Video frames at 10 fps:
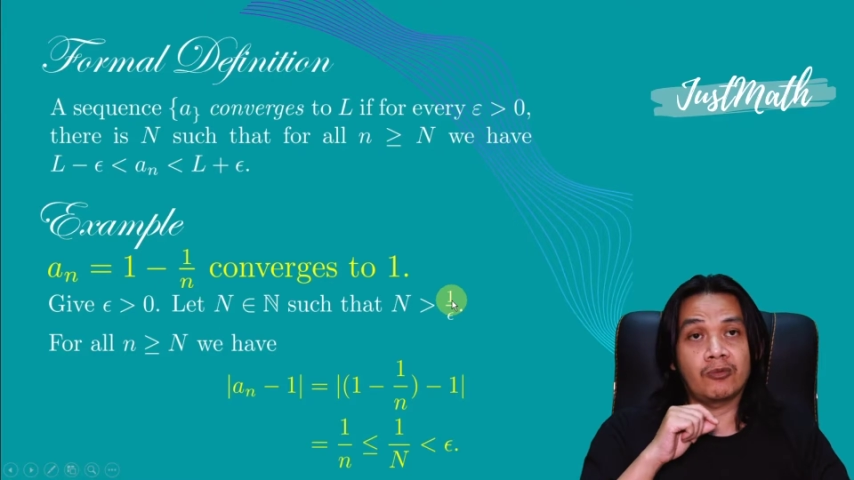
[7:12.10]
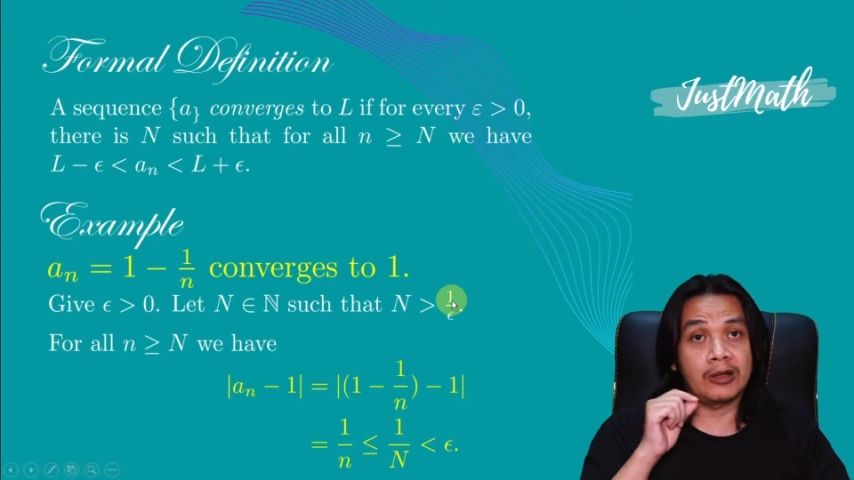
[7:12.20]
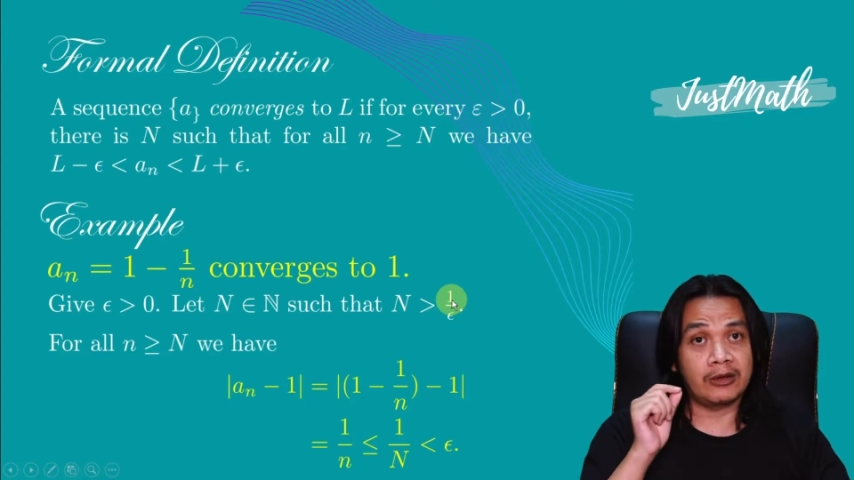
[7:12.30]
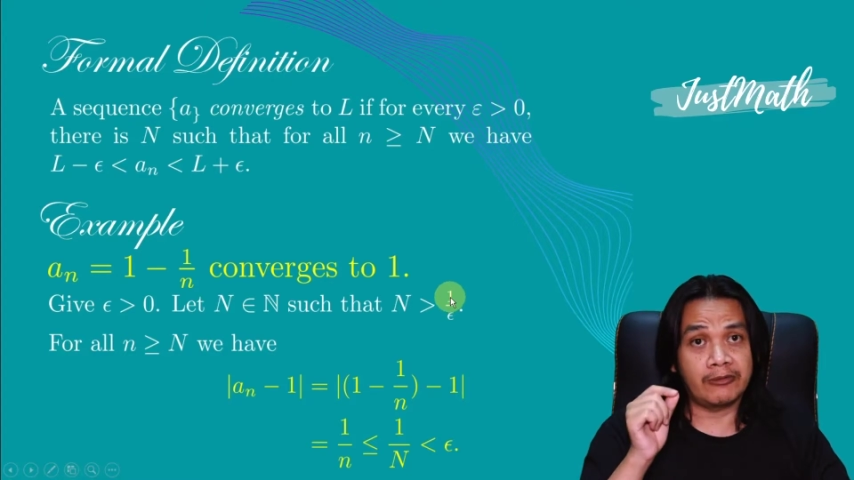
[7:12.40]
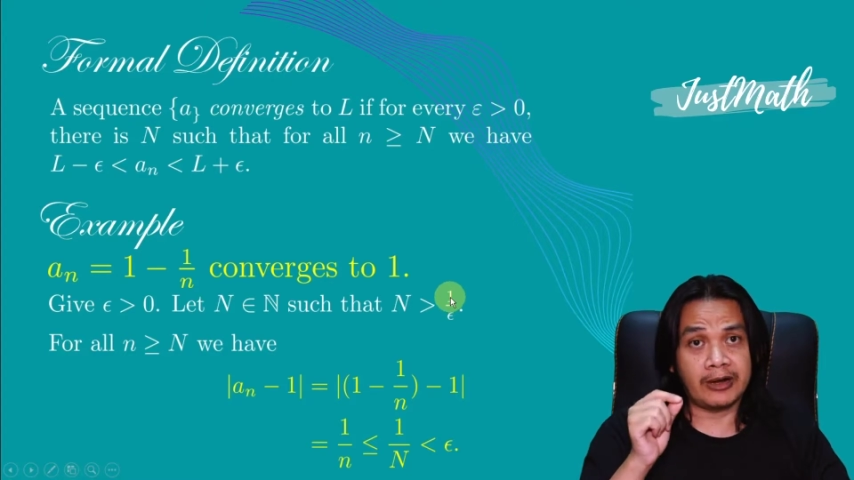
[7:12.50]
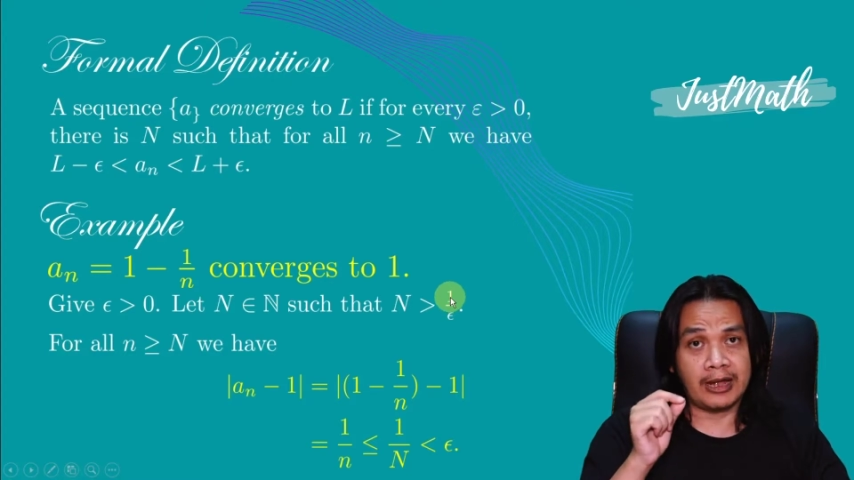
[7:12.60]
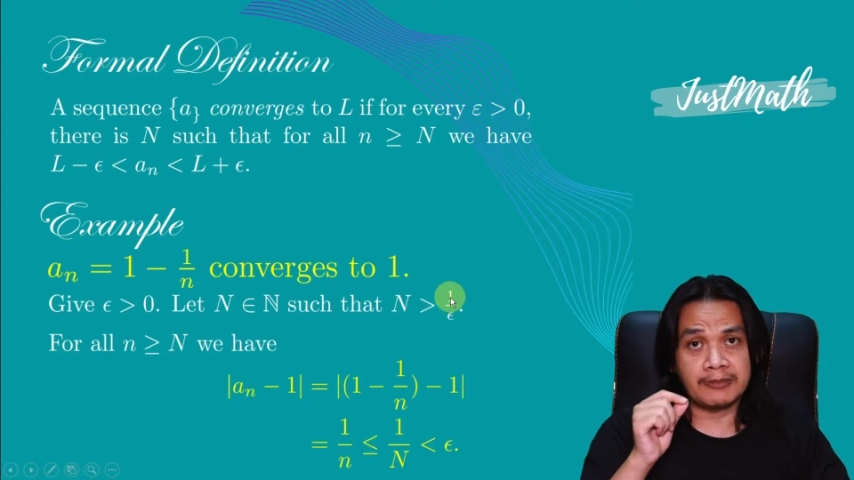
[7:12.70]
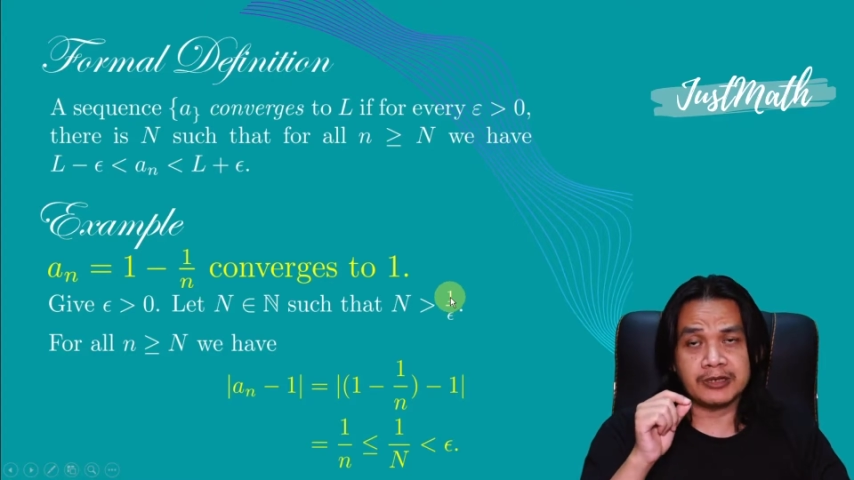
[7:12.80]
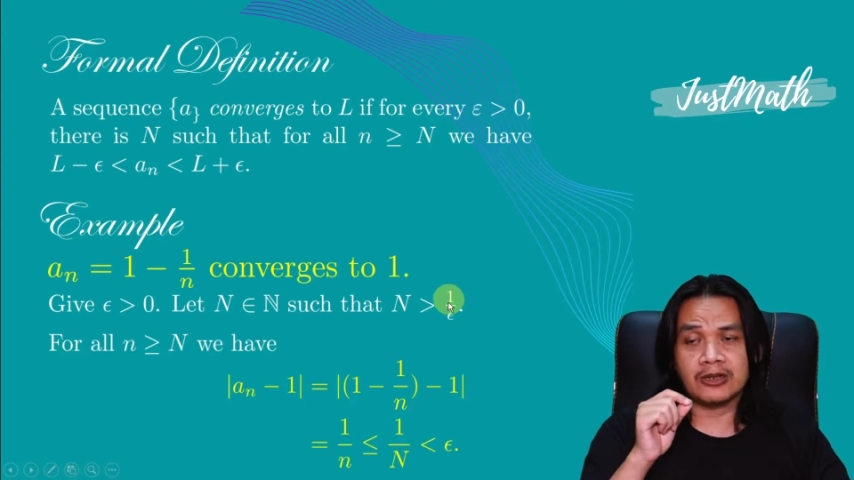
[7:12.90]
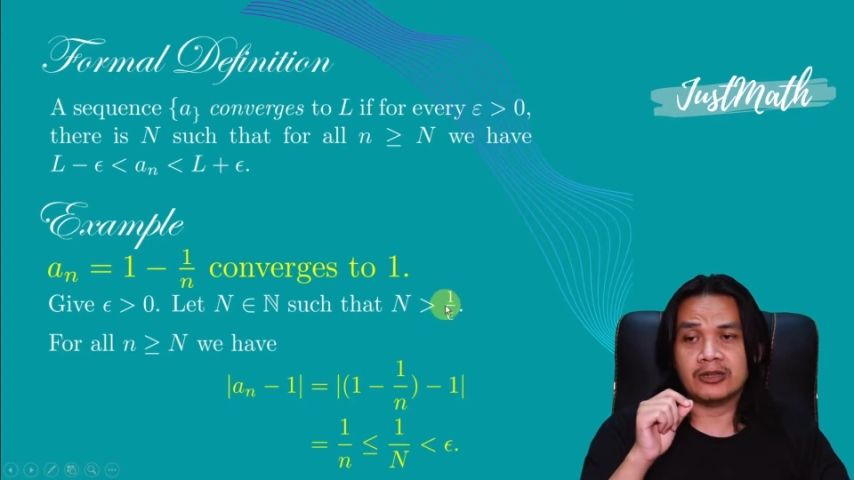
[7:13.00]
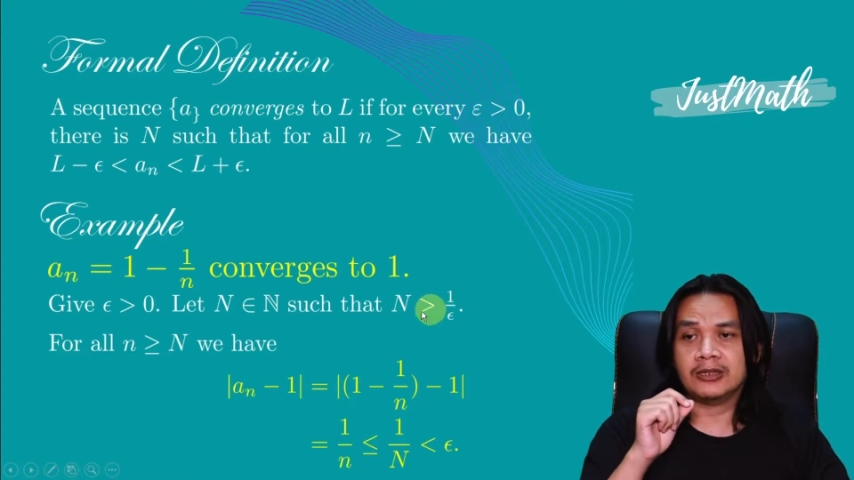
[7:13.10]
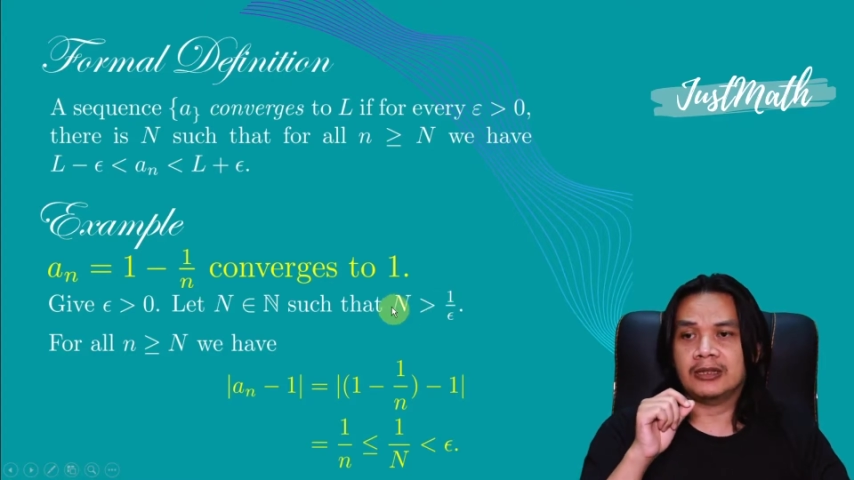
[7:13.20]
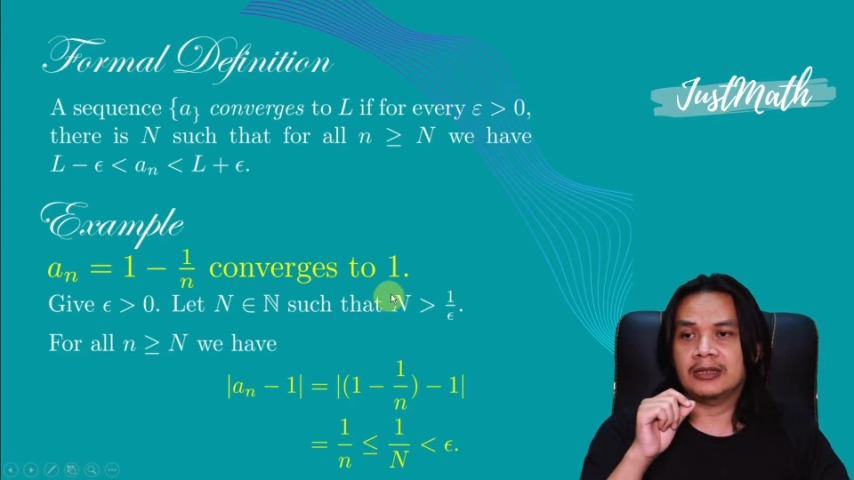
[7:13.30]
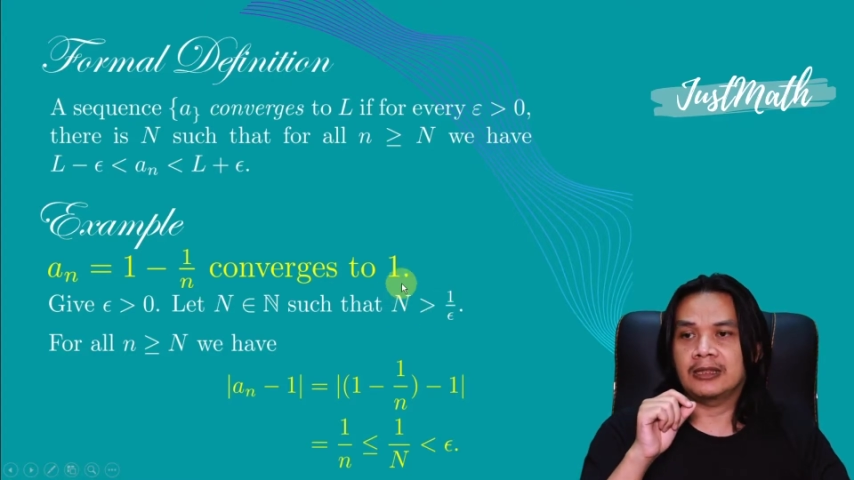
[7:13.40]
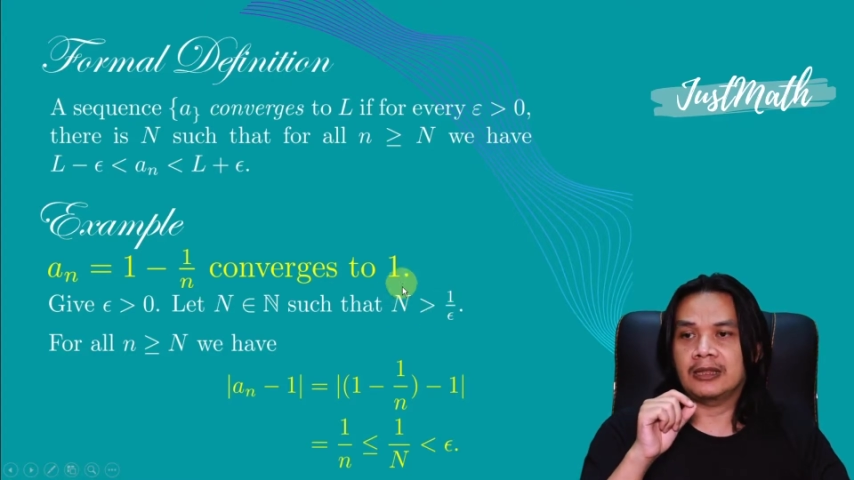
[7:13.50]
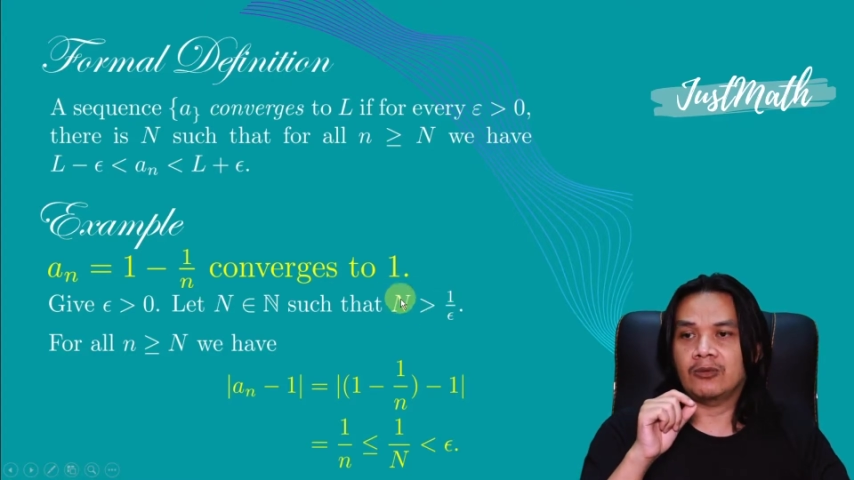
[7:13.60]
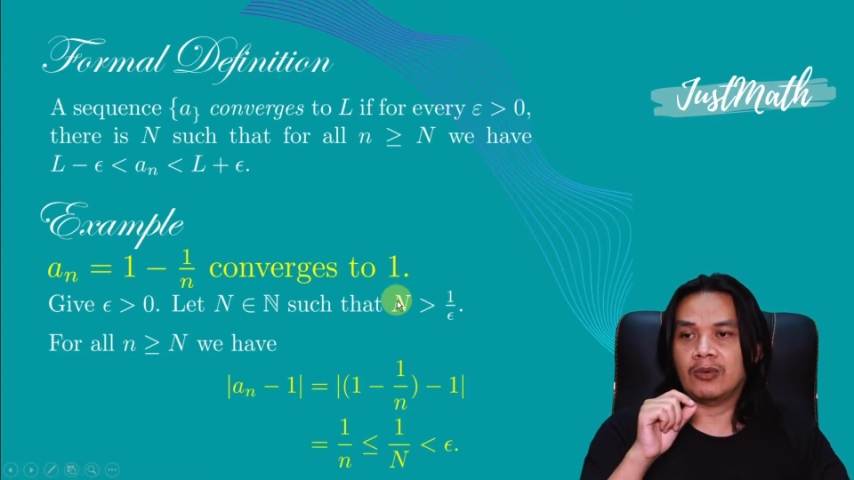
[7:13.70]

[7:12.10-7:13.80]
over epsilon, then